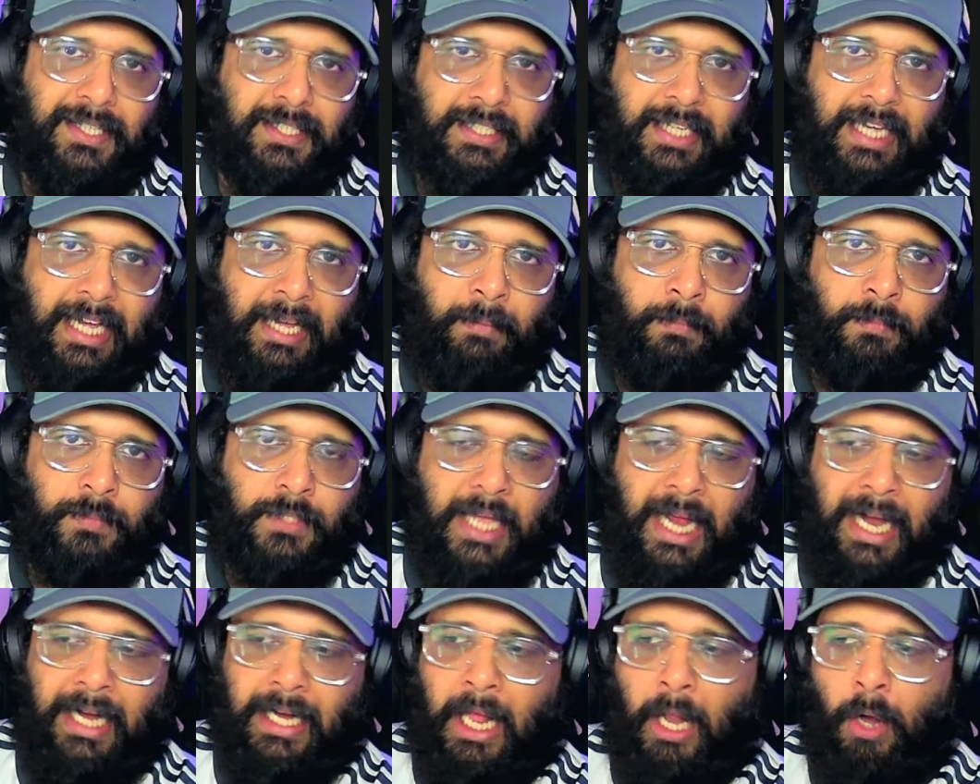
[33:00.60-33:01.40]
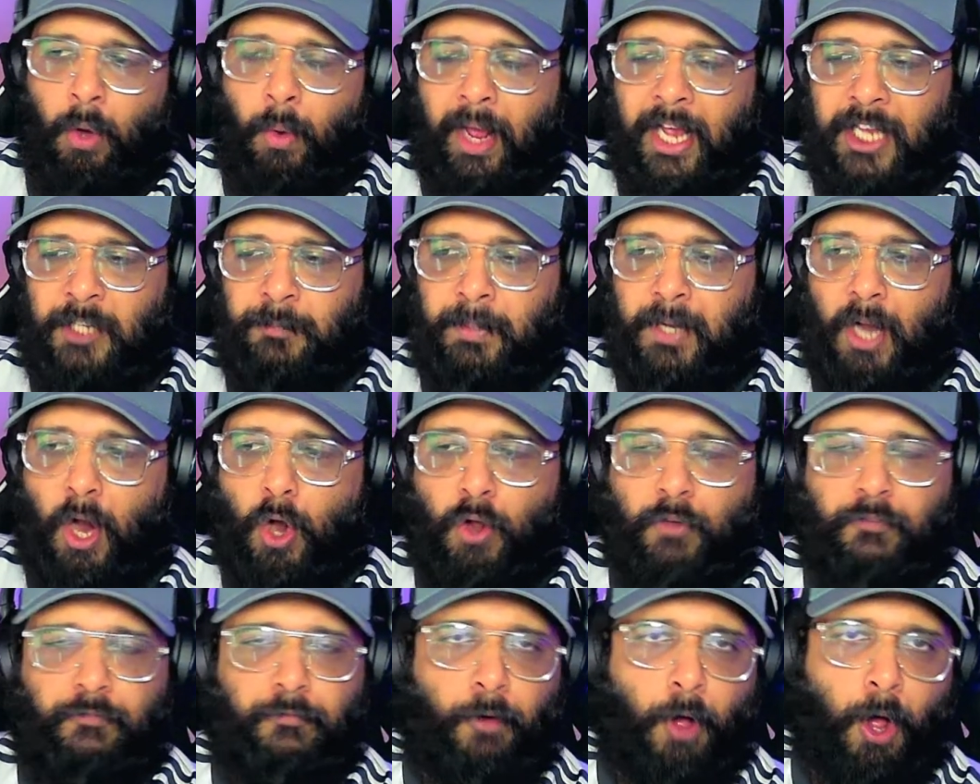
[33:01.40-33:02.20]
games, and Dalot has been out
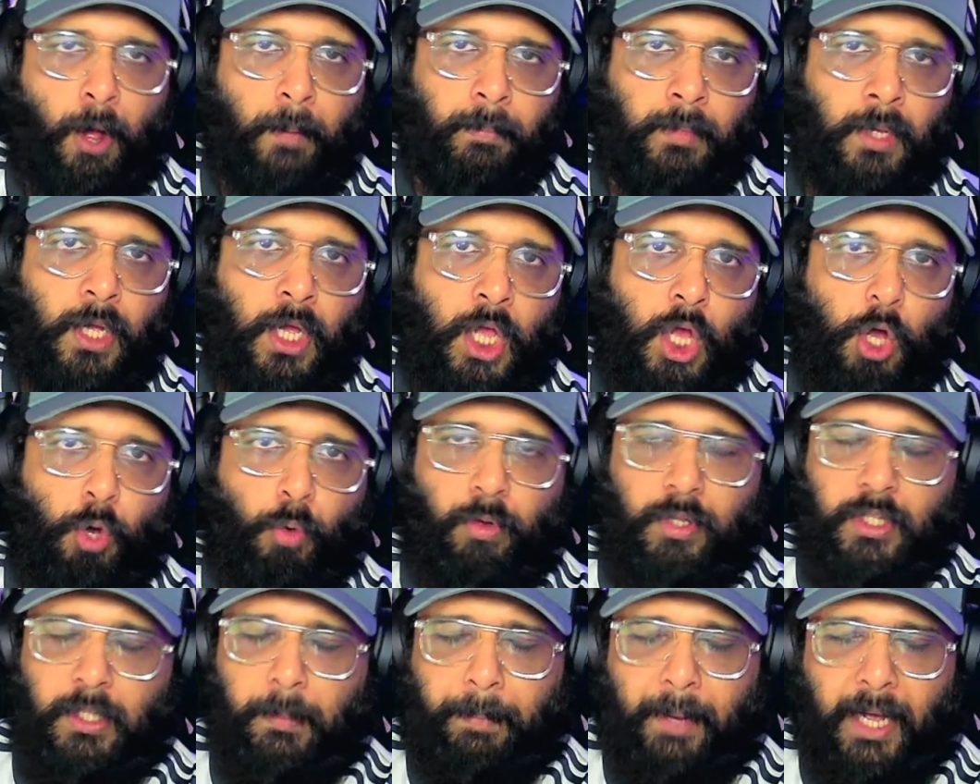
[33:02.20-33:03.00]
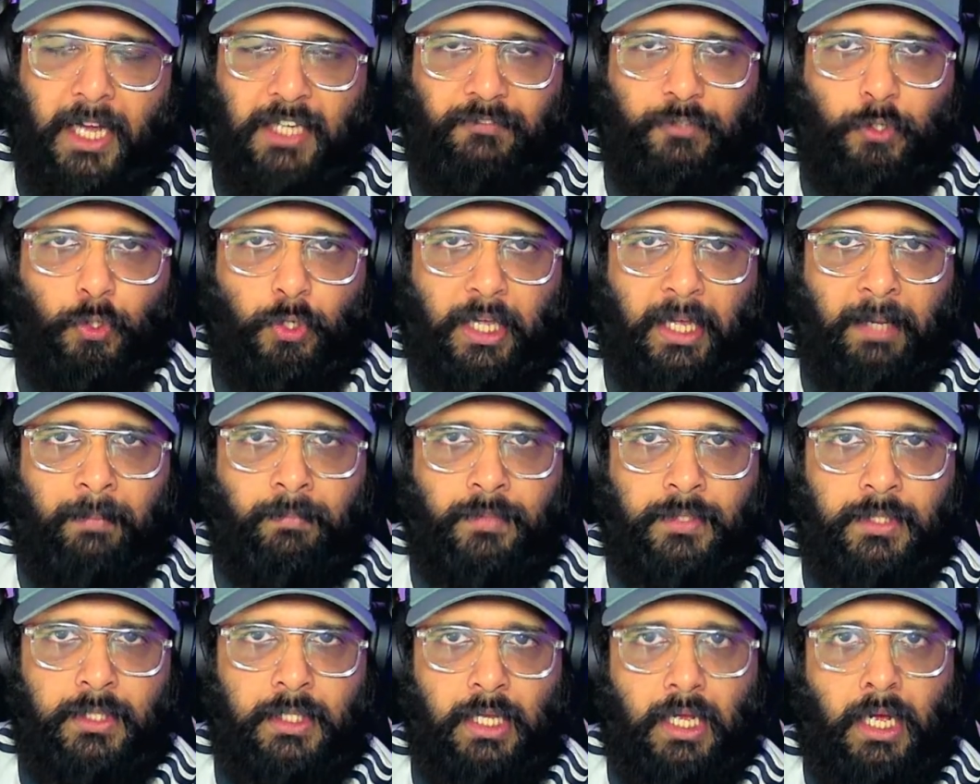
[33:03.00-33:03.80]
of form over the past few
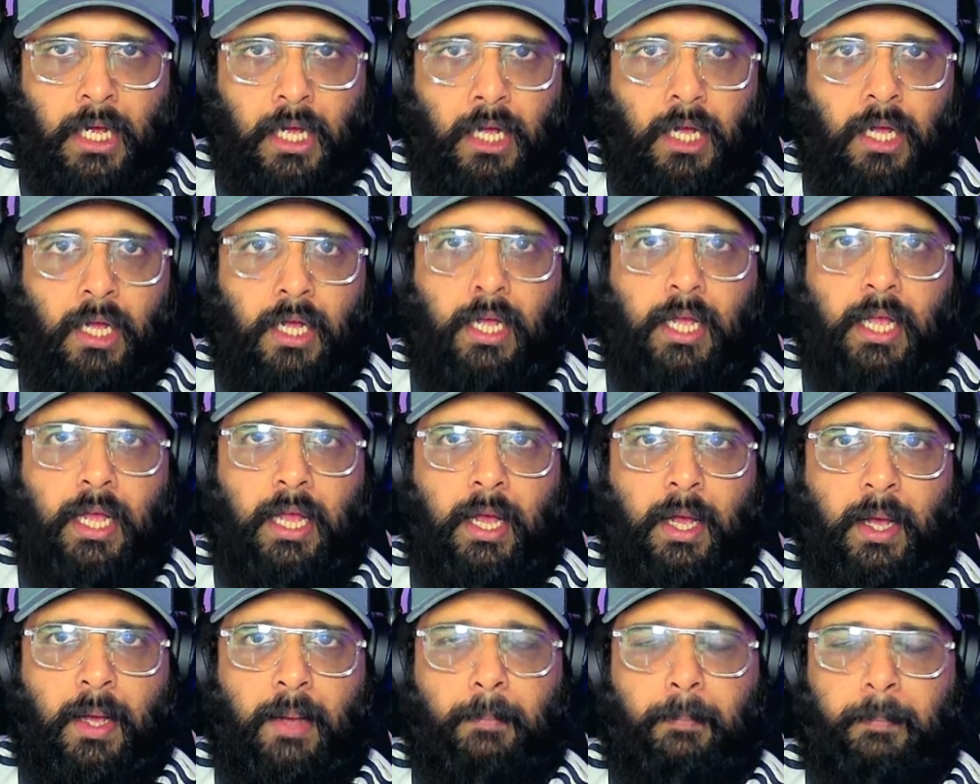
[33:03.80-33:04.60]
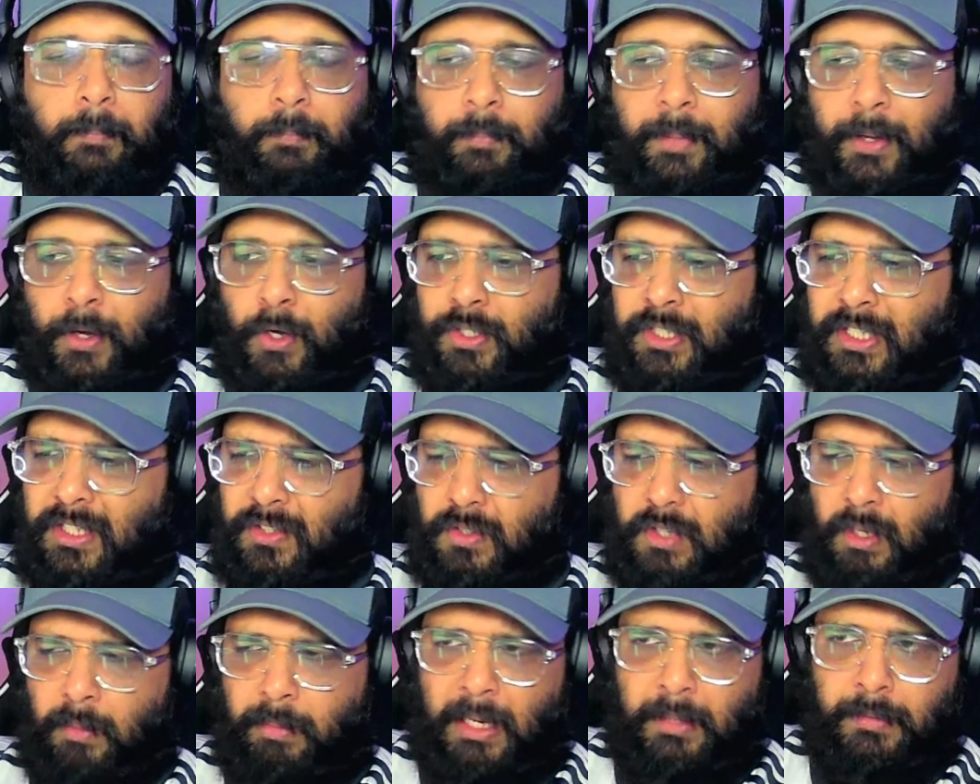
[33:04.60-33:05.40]
games because he's
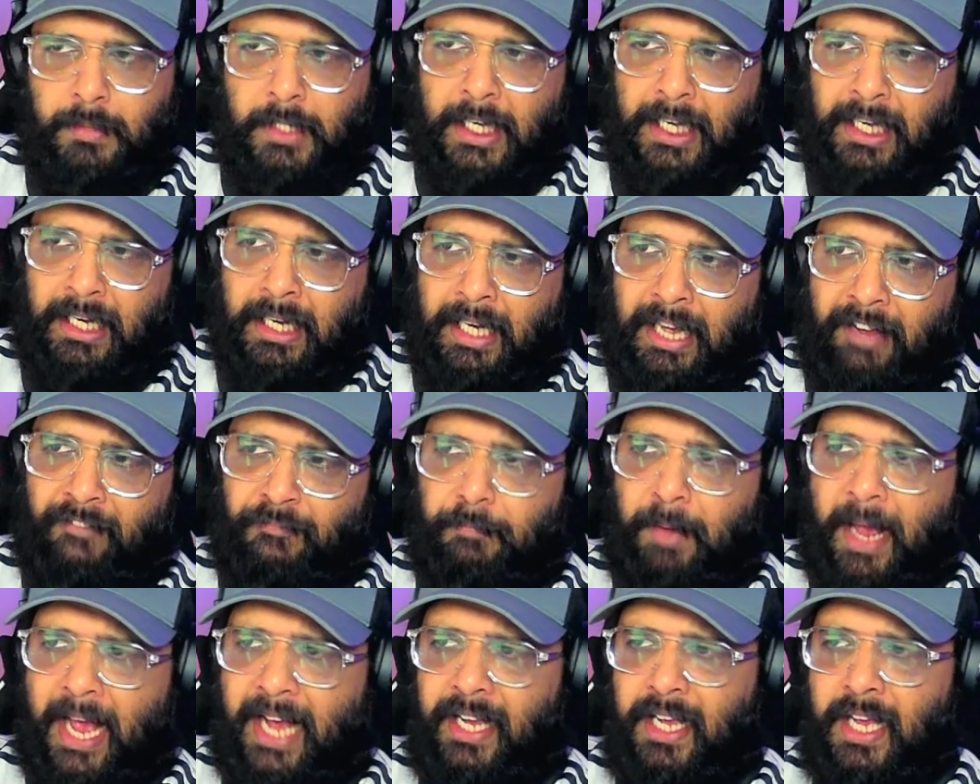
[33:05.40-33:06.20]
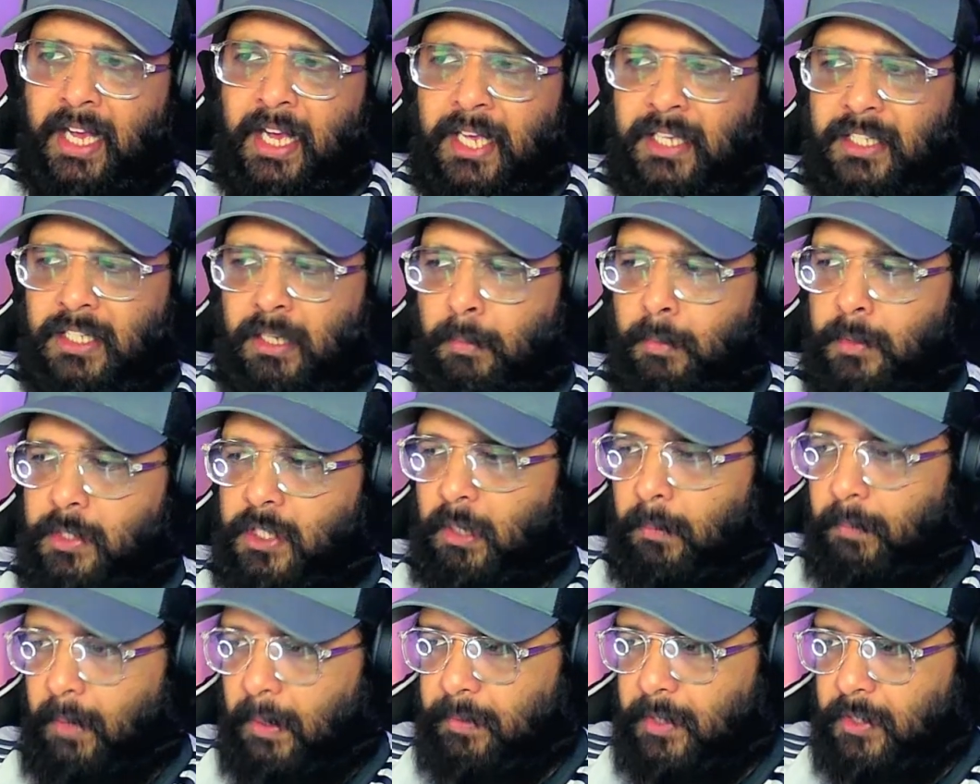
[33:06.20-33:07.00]
sometimes playing in left back,
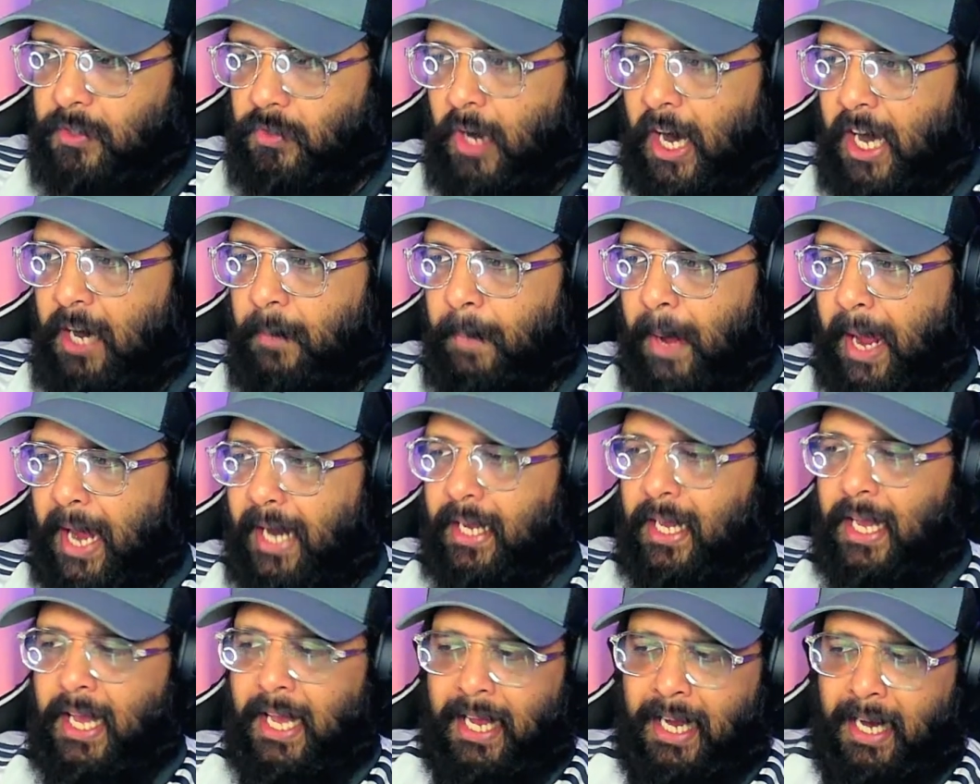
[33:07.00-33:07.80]
sometimes it's right back.